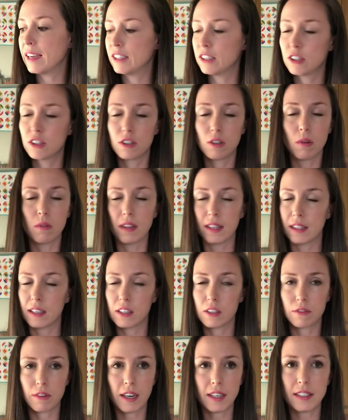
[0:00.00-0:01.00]
I just don't like
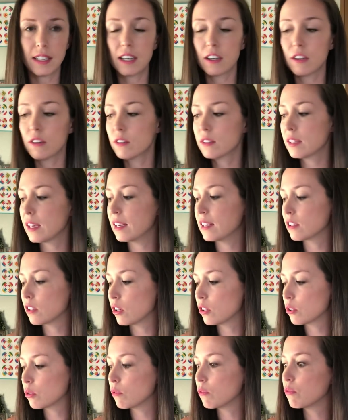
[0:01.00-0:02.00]
those rectangles and it's
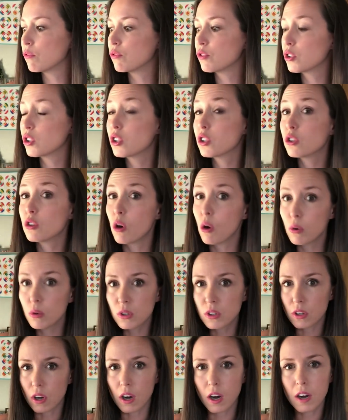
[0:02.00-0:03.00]
also so
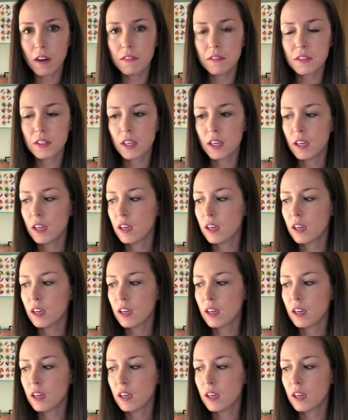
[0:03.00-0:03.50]
soft